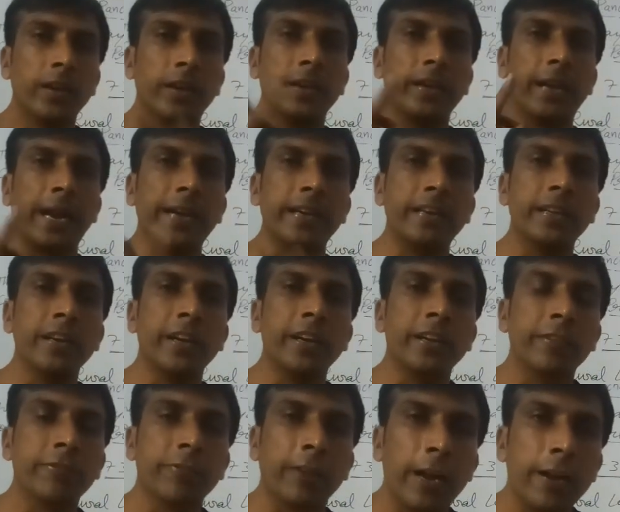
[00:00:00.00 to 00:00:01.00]
In
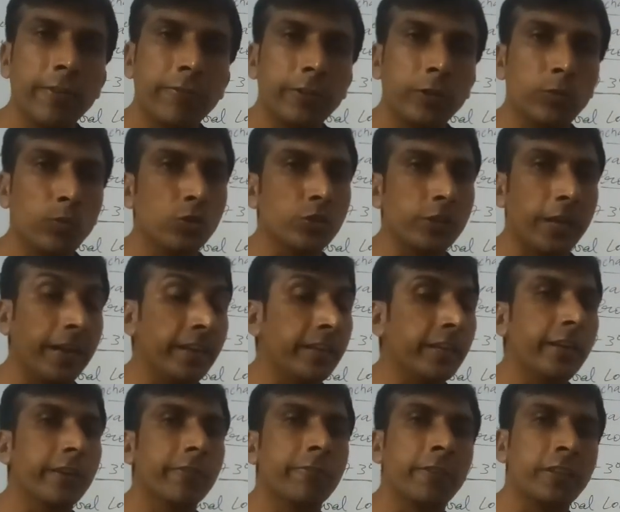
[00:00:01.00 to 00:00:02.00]
1985, it was
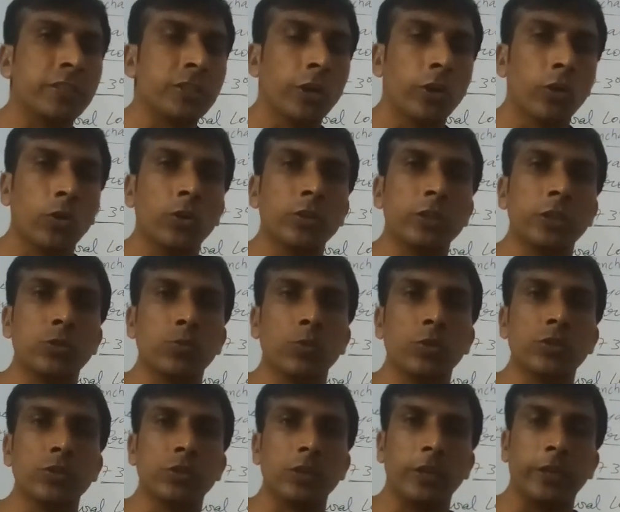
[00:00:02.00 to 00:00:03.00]
anti-defection law. This
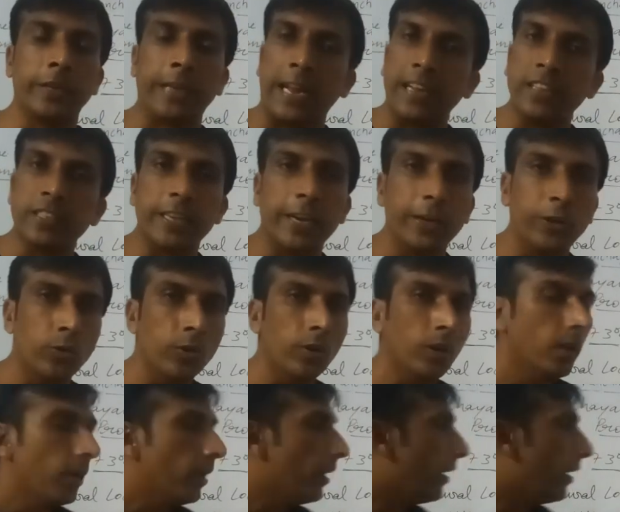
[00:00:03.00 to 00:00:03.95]
was 10th schedule.